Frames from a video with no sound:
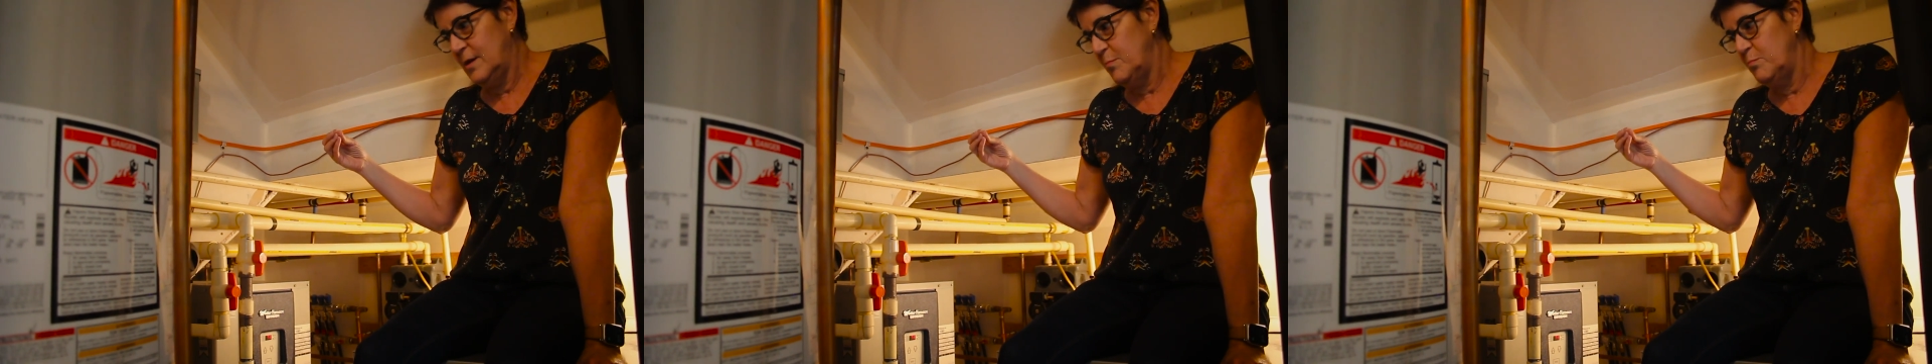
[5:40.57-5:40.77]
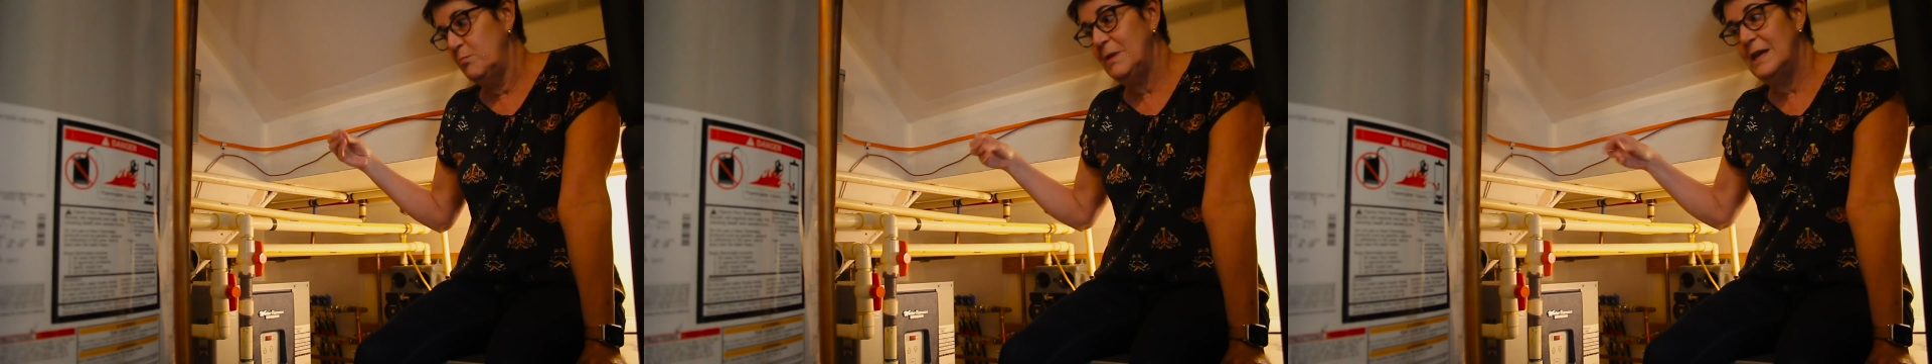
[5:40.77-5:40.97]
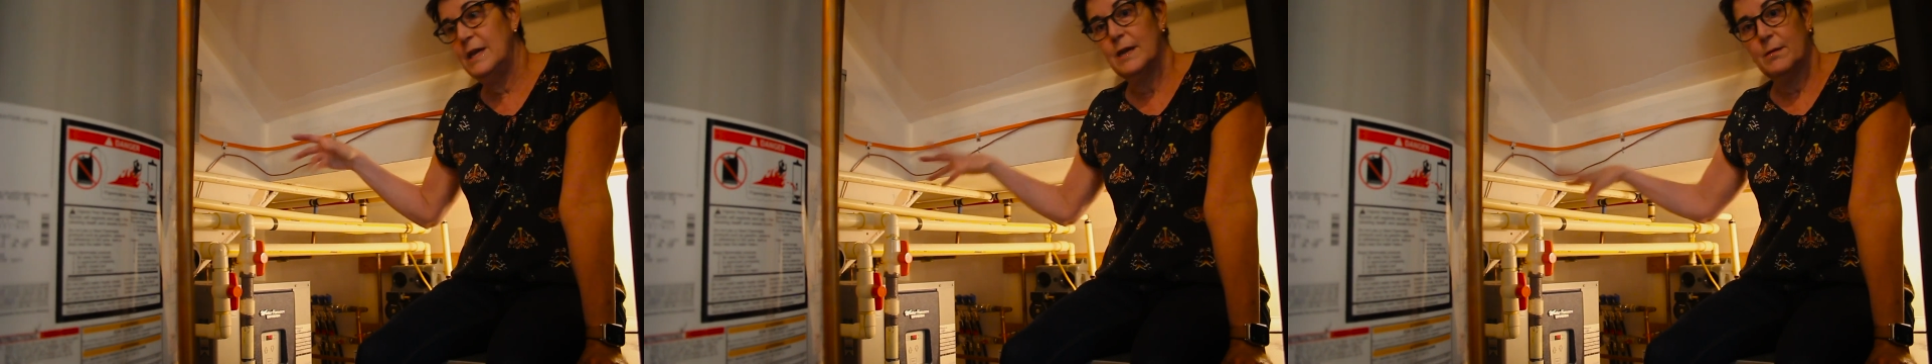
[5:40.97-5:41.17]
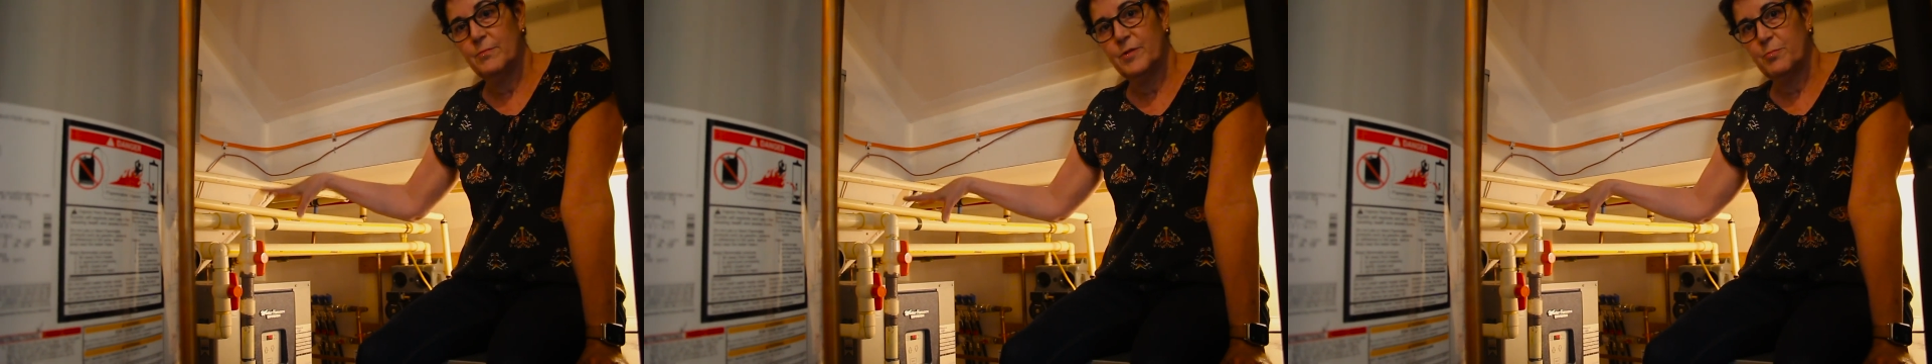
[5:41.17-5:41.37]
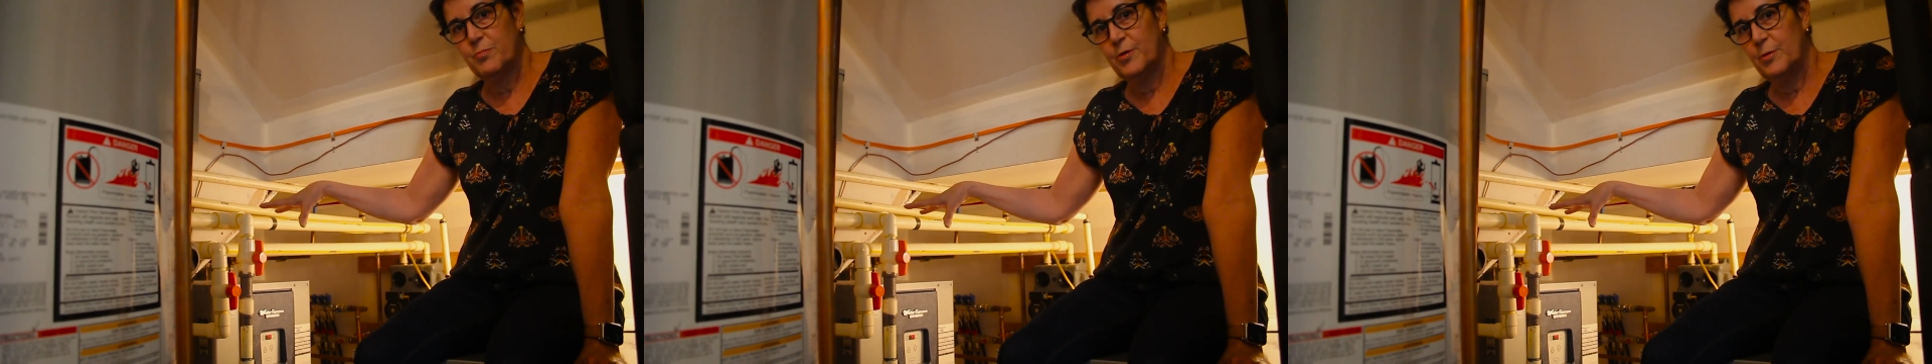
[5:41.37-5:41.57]
medium,
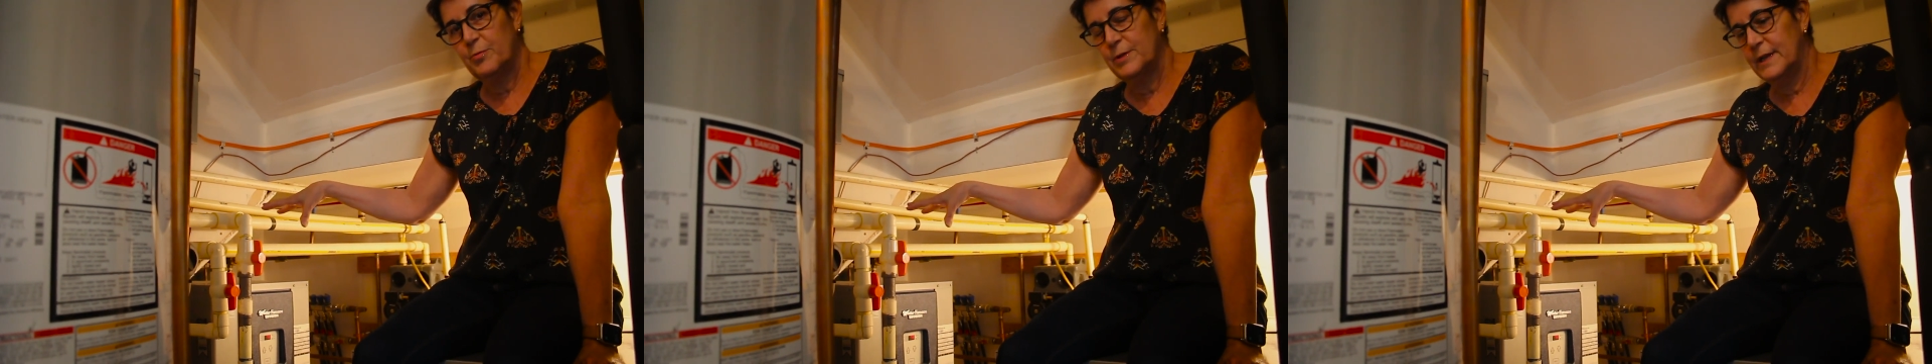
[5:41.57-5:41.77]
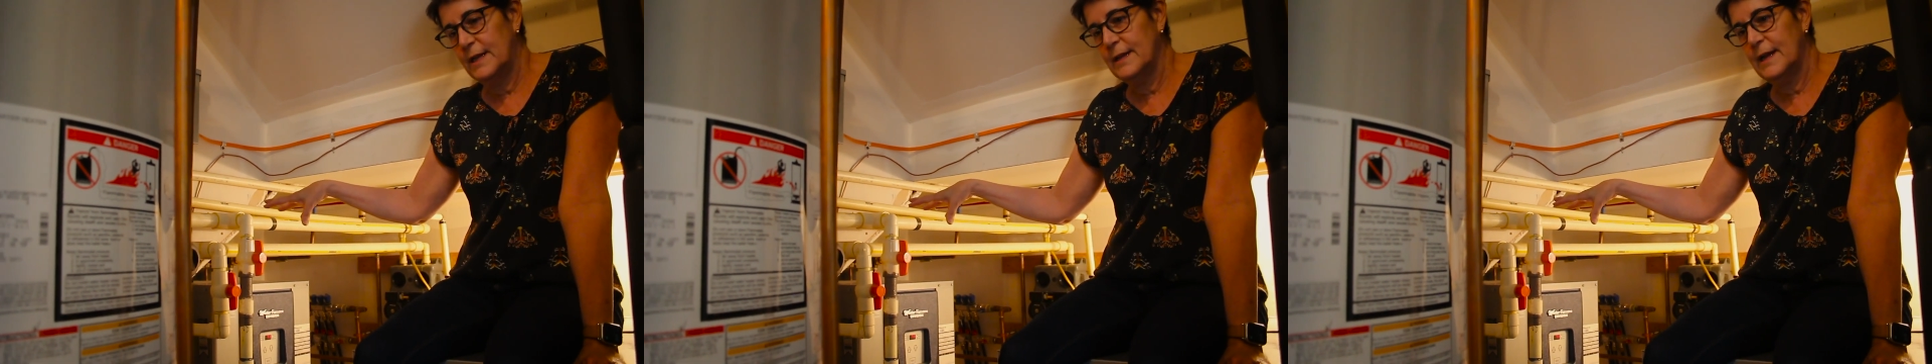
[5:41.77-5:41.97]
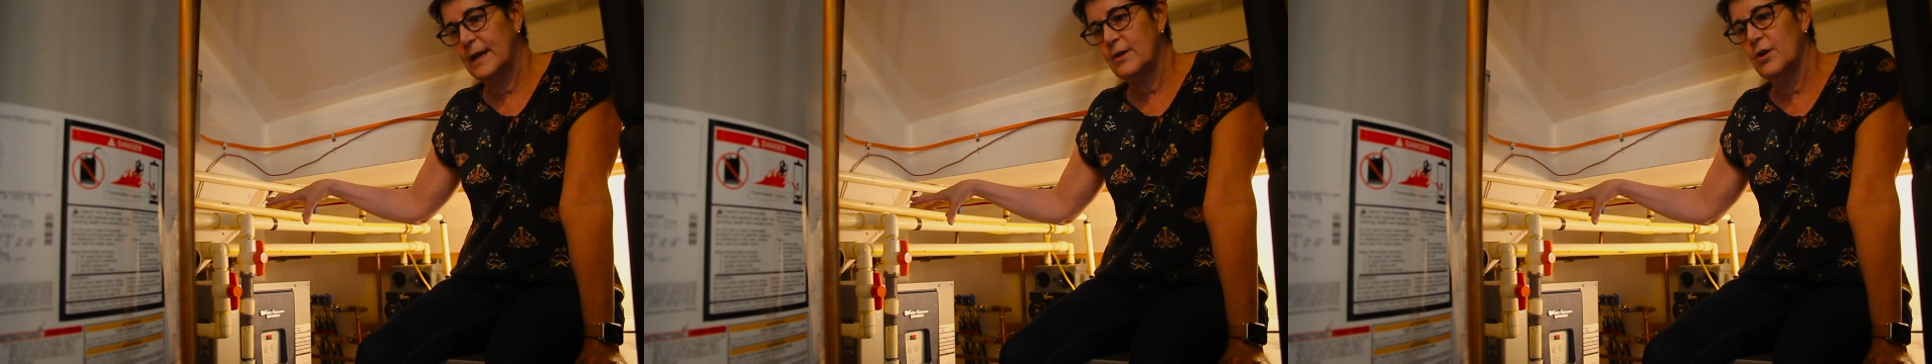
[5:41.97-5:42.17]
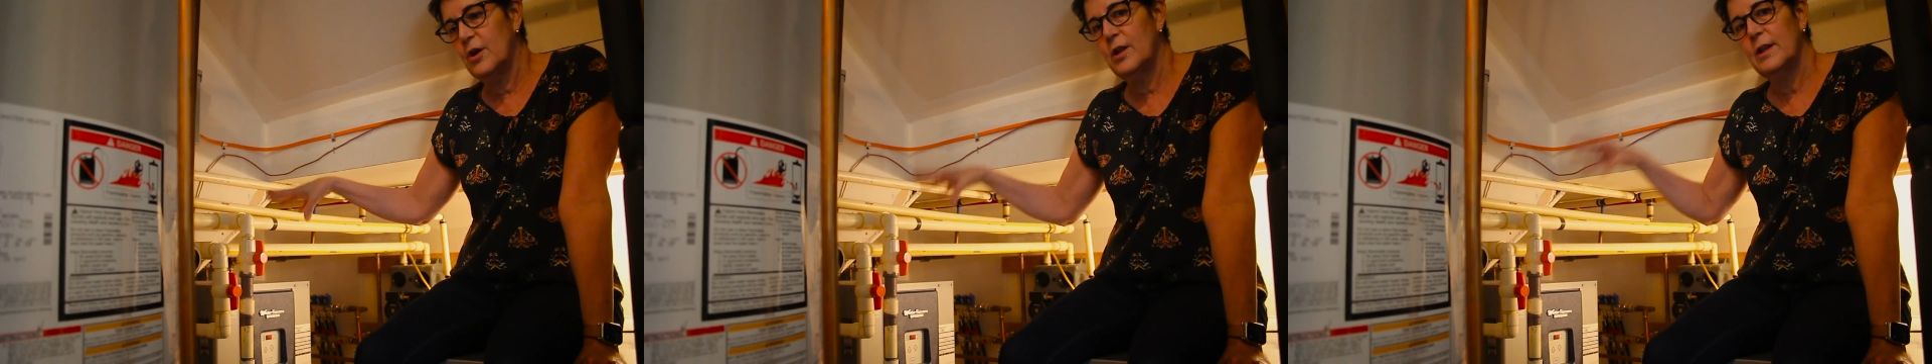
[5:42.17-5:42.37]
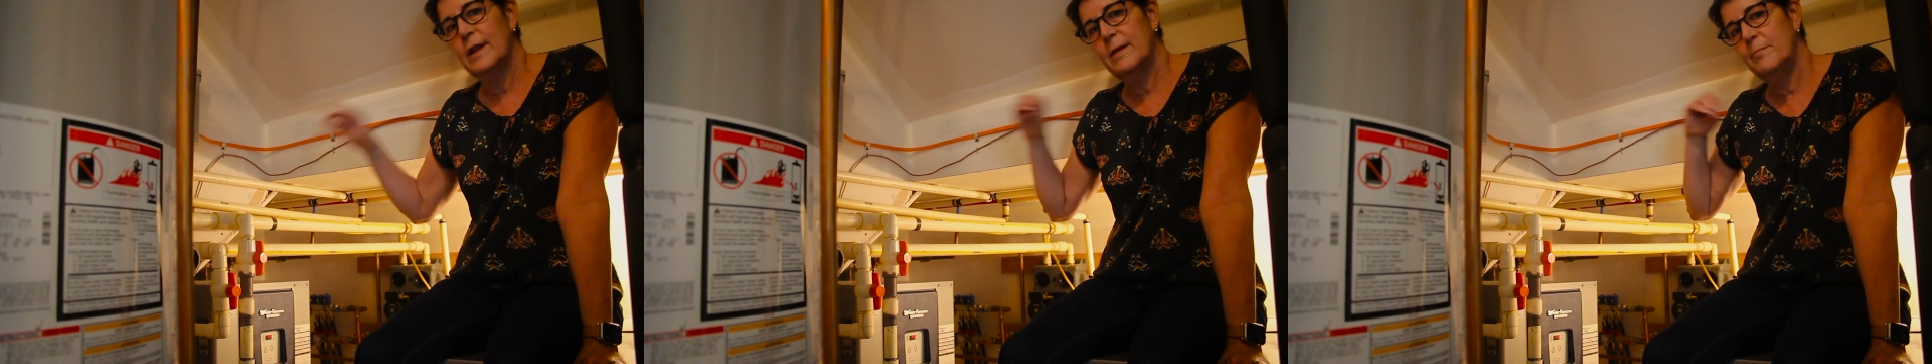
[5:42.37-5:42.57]
the propylene
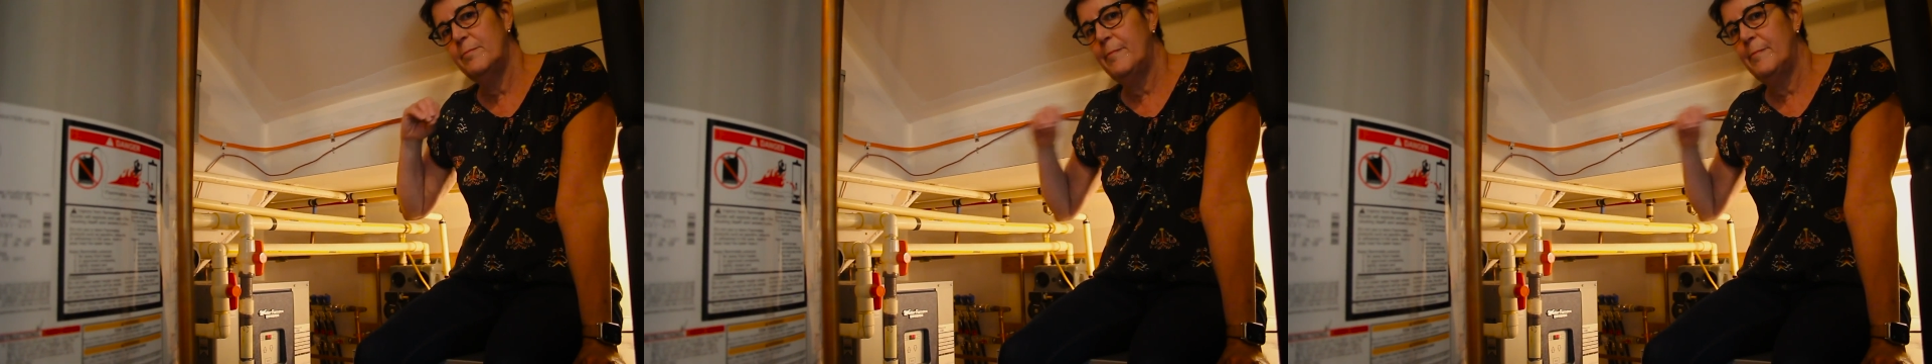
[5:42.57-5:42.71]
glycol,